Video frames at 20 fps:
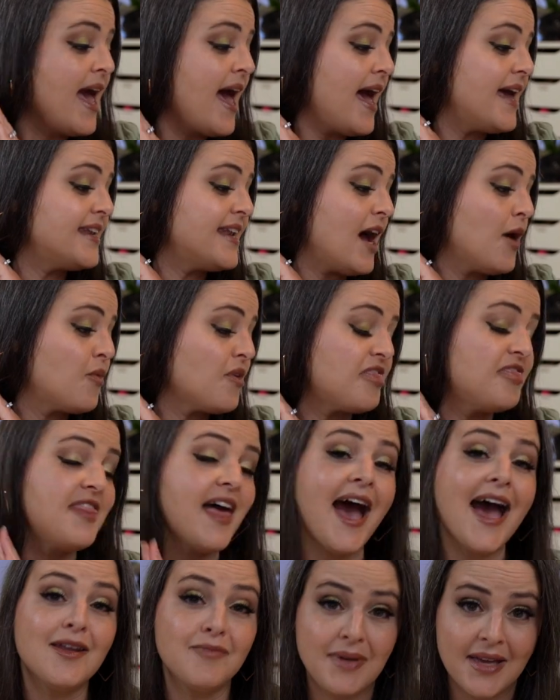And now with
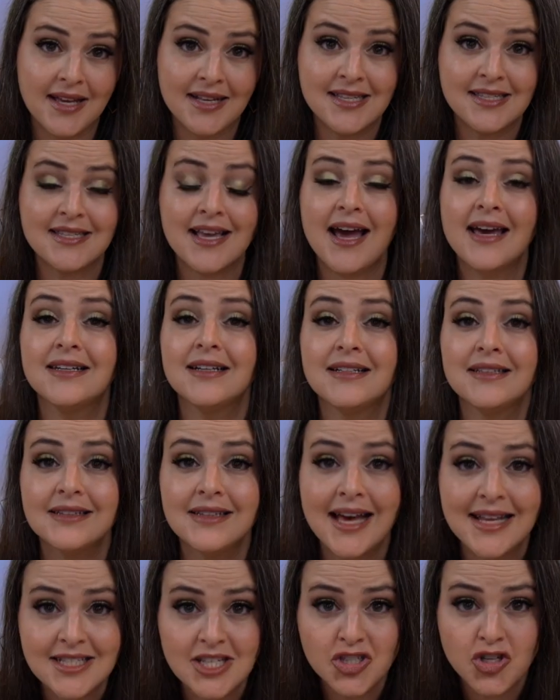that being said,
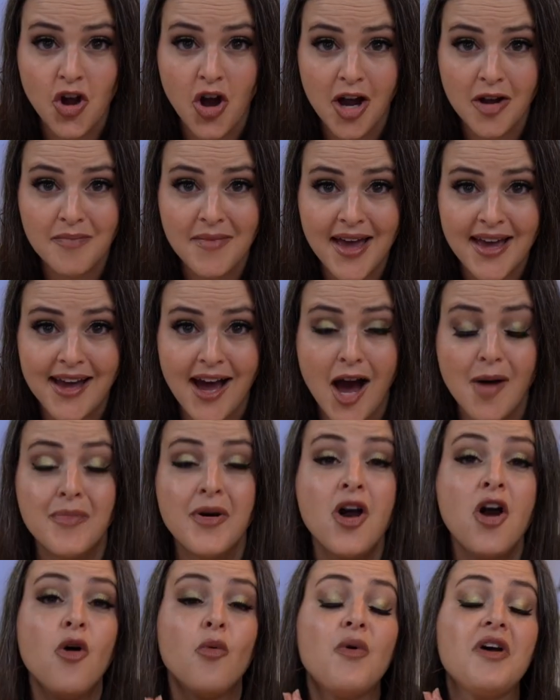let's talk makeup
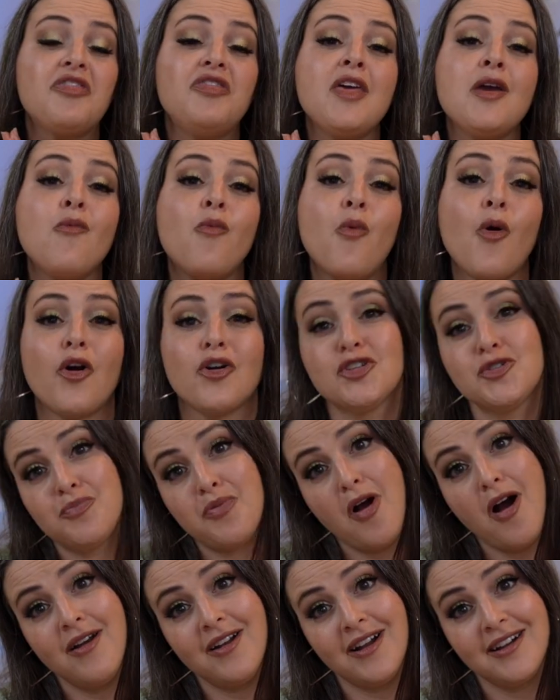with the worst
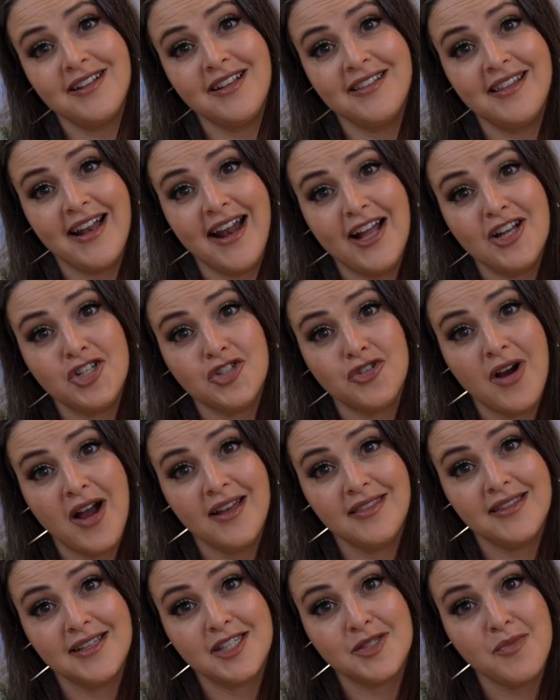product that I
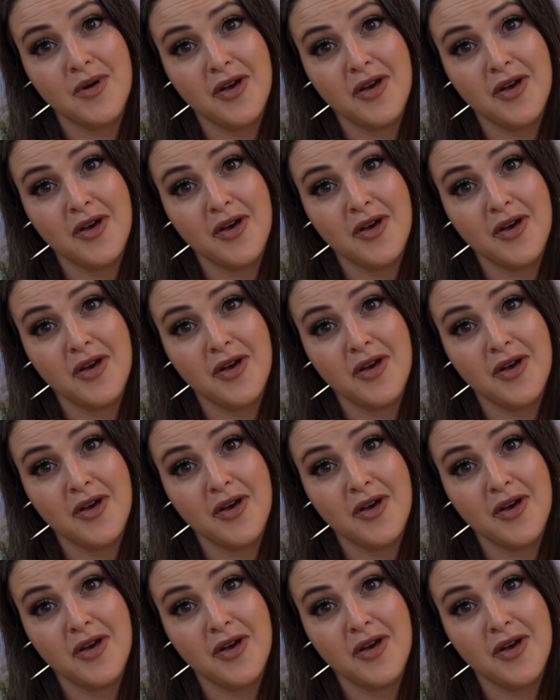tried this